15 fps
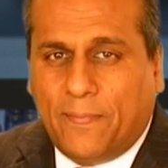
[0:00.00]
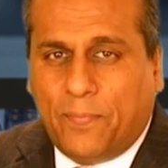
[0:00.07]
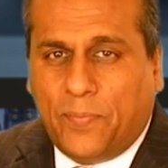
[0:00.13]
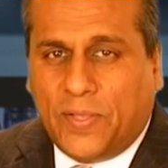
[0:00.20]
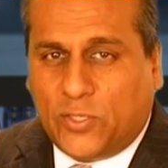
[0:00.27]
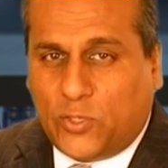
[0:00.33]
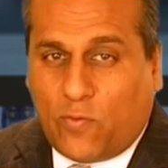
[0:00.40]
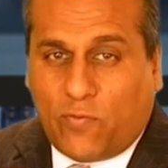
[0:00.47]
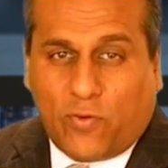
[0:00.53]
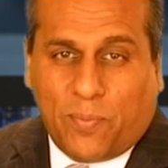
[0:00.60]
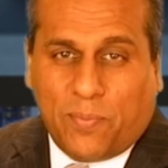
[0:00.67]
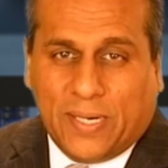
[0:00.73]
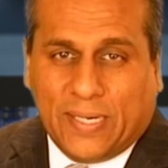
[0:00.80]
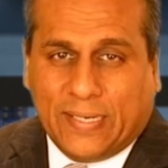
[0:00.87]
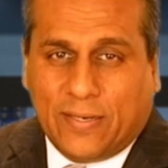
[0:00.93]
It's over $1
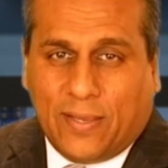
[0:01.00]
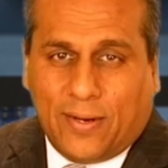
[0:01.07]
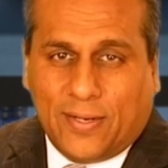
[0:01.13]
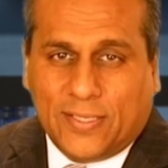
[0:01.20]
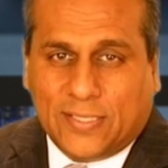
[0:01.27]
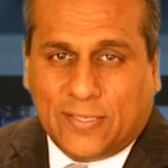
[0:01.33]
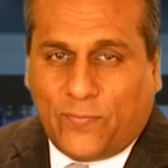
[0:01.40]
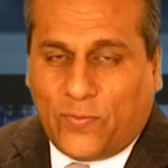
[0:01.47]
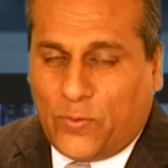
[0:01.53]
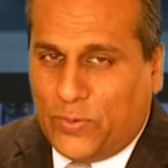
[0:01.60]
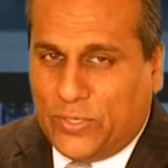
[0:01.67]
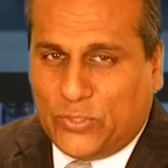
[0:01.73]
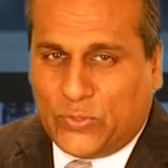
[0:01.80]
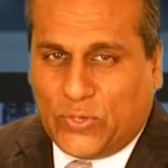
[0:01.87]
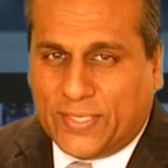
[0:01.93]
million if you're
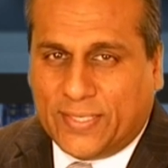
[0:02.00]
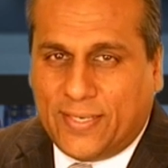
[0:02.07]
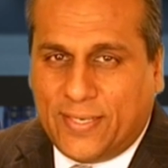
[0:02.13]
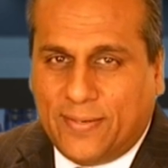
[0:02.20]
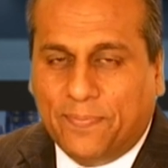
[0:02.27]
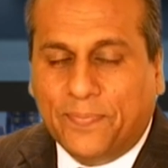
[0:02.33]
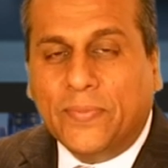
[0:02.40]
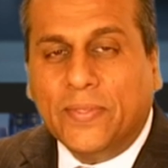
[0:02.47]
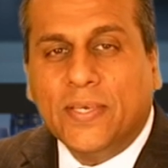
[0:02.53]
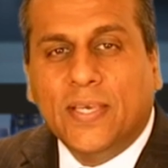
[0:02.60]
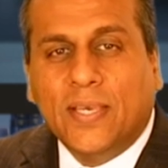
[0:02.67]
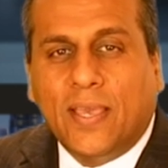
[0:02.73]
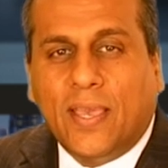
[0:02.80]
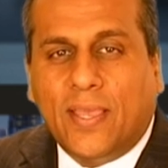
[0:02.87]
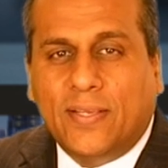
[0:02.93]
interested.
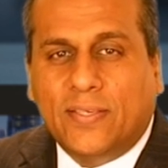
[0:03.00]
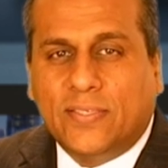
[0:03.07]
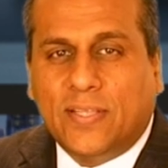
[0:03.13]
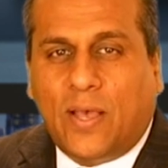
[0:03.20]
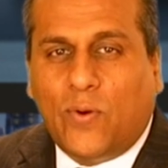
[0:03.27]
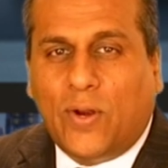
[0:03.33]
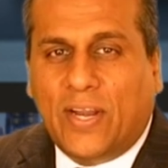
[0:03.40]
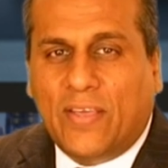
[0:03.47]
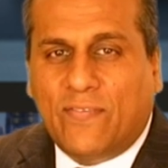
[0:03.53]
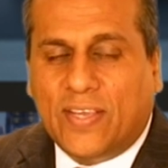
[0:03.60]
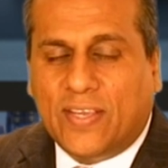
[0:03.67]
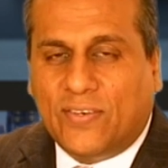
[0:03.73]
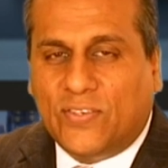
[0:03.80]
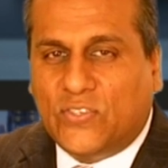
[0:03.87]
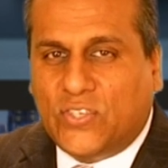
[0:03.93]
And he's now
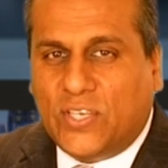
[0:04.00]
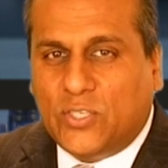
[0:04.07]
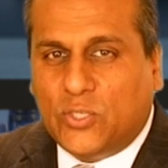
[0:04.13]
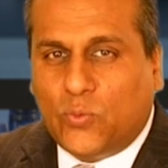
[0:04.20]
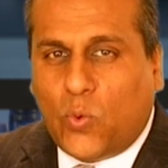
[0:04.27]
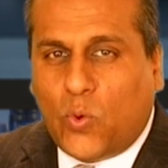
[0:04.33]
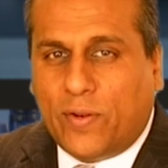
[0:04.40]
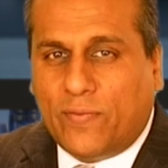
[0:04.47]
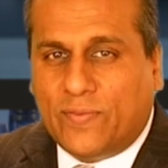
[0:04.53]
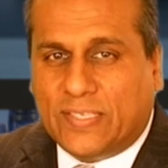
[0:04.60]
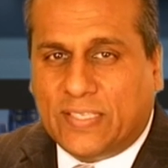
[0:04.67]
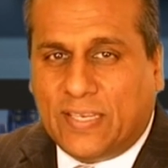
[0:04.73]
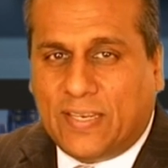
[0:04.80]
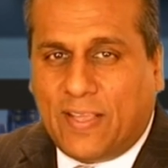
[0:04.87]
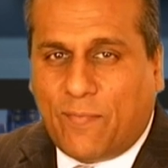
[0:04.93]
living in the 6th ward of the
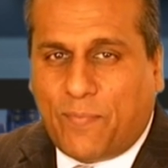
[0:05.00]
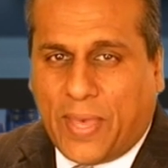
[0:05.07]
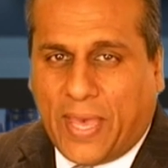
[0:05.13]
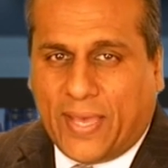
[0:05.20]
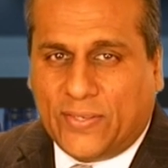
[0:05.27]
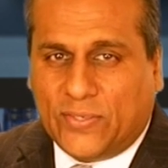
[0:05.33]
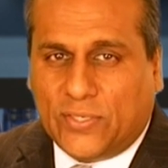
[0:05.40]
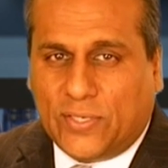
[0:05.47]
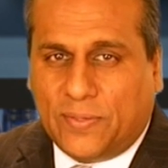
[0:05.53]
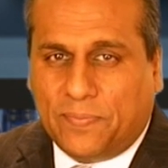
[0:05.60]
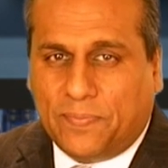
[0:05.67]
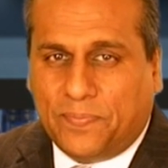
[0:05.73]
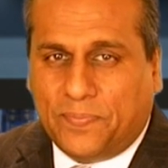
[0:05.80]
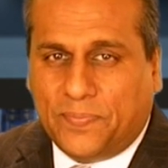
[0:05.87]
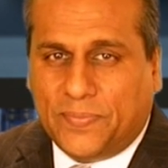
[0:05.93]
city of Paterson.
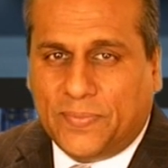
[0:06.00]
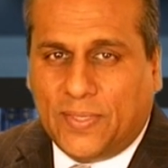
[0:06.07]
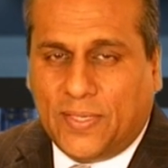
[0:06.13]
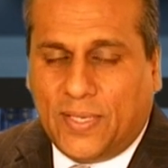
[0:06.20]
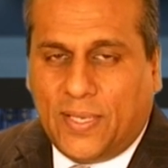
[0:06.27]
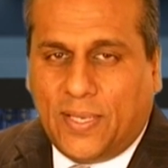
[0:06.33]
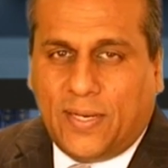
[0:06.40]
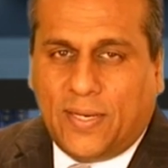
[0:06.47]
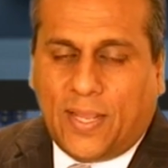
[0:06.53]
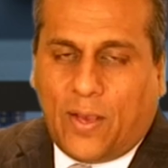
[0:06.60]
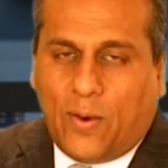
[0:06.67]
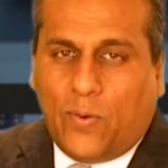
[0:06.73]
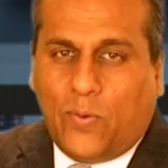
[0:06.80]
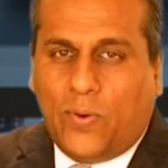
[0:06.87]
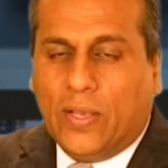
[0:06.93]

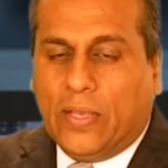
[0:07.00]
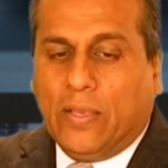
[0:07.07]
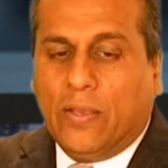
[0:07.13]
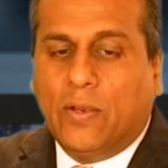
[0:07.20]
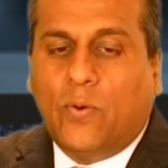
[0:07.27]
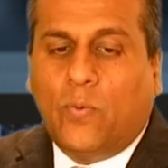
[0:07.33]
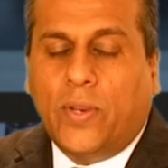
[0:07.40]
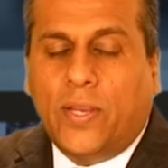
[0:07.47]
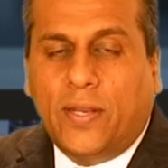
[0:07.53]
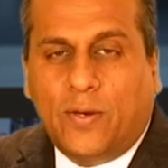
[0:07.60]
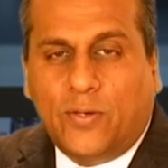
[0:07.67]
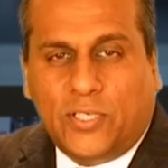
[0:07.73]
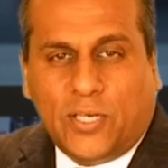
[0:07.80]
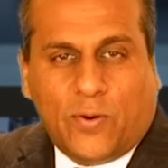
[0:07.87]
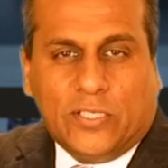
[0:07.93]
Now, we
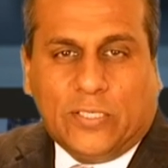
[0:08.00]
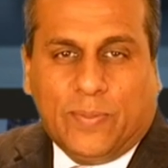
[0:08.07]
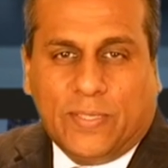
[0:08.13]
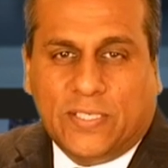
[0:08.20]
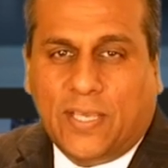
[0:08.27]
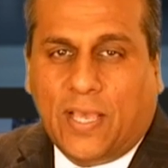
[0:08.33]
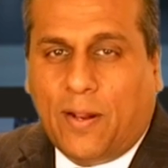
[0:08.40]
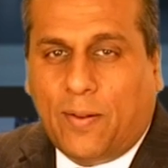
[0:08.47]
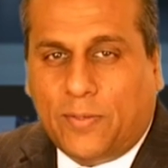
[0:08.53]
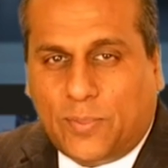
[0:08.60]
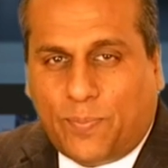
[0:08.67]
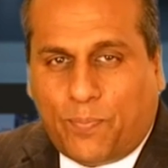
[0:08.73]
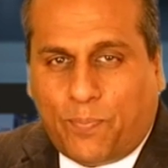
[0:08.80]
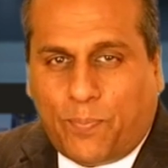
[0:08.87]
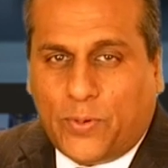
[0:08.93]
know Jerry Speziale
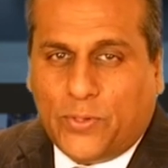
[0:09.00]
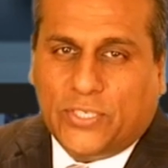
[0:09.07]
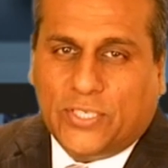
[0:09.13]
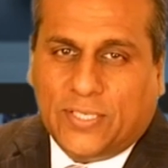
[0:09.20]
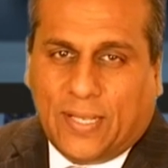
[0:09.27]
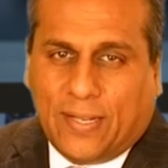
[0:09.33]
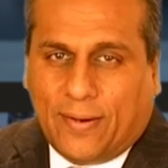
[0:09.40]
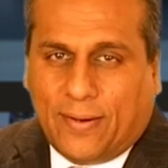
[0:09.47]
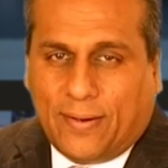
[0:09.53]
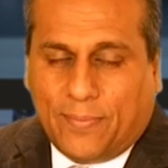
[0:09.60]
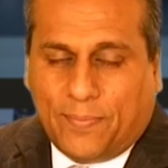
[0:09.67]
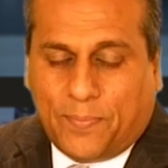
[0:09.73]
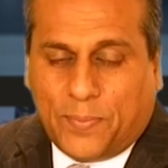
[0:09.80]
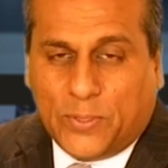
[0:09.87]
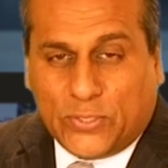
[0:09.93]

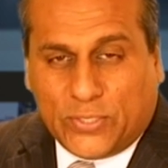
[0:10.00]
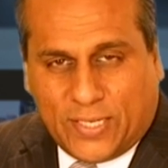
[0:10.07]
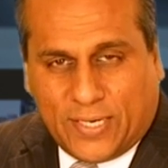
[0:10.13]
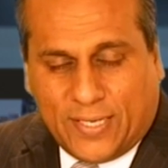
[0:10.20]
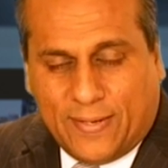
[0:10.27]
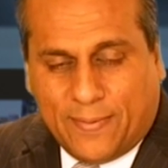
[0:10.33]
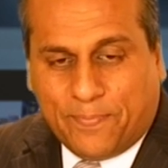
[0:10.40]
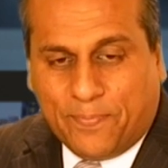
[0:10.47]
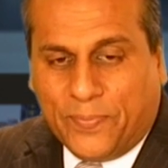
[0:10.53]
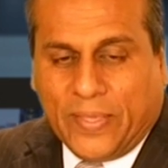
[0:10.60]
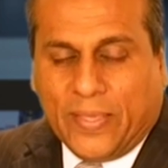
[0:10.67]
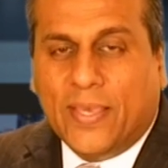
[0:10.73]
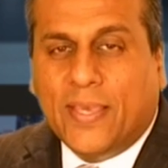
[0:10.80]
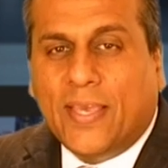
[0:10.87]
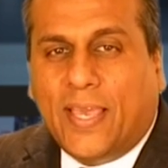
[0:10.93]
personally,
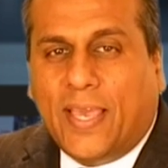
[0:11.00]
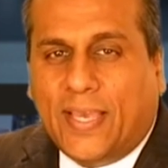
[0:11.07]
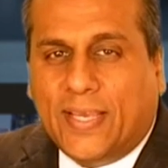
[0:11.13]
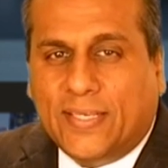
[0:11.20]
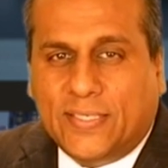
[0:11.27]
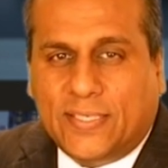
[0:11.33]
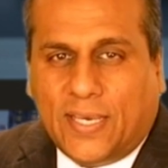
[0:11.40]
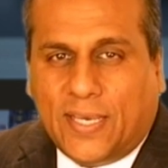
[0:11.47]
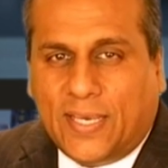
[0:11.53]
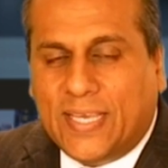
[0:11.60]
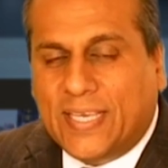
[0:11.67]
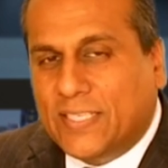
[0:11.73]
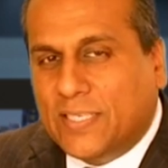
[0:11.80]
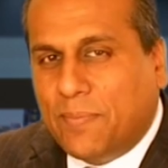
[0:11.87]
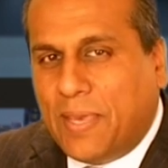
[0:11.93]
and
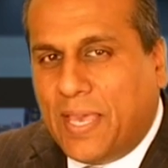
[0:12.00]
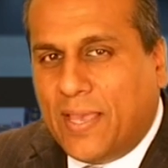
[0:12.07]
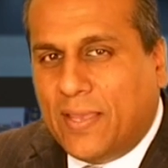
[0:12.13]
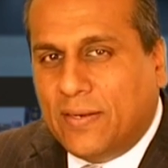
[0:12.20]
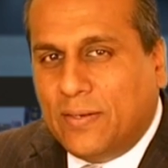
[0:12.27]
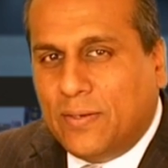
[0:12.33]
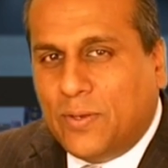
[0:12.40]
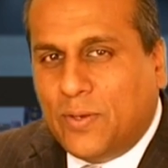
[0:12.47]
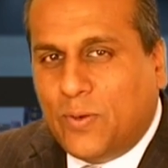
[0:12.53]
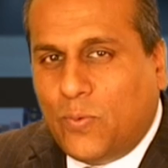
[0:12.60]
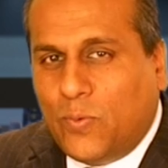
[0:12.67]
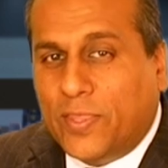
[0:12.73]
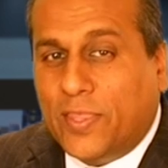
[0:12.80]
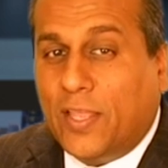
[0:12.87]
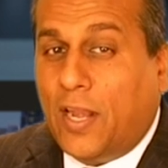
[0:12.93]
he's a man
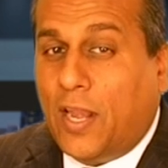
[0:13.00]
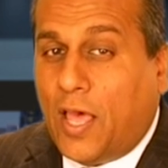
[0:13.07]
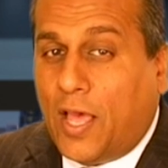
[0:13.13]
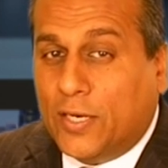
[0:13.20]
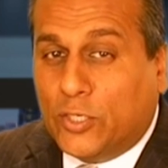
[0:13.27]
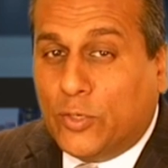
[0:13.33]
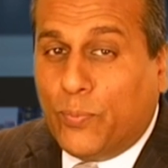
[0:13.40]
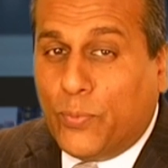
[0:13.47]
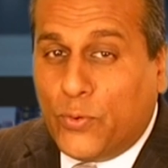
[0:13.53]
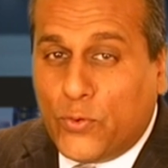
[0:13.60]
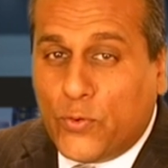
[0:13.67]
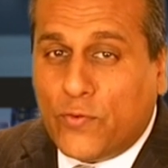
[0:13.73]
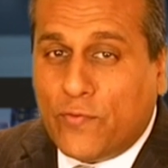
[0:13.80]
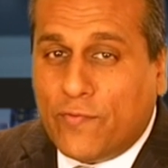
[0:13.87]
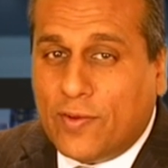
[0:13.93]
with a lot to
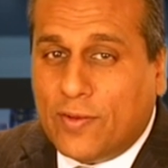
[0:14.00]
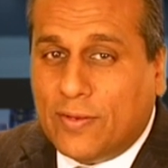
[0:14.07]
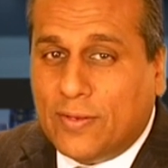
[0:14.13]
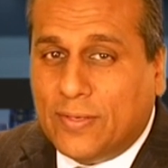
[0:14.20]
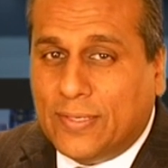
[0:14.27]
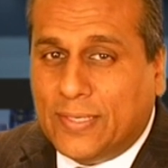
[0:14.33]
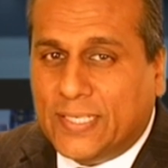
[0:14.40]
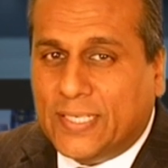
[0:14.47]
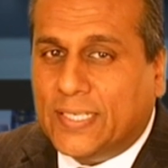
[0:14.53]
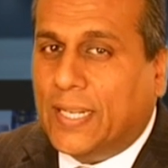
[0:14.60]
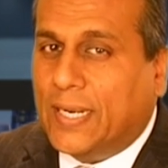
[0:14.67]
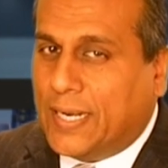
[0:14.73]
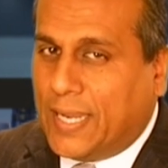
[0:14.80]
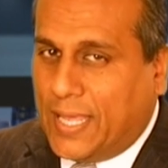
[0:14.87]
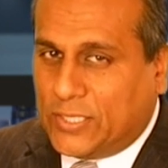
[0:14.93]
prove and a
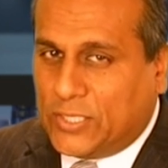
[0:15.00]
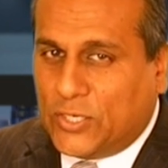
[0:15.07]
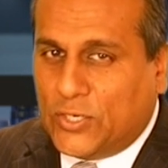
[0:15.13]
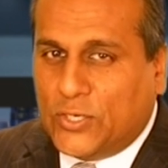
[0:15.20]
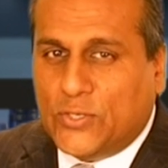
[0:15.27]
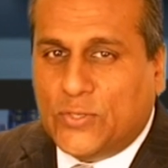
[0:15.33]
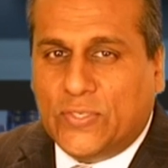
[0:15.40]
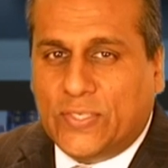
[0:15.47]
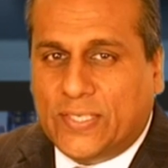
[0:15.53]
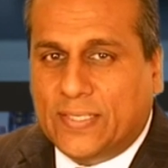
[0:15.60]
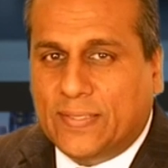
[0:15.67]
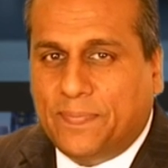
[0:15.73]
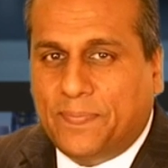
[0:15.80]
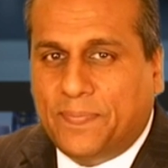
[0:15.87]
lot to lose.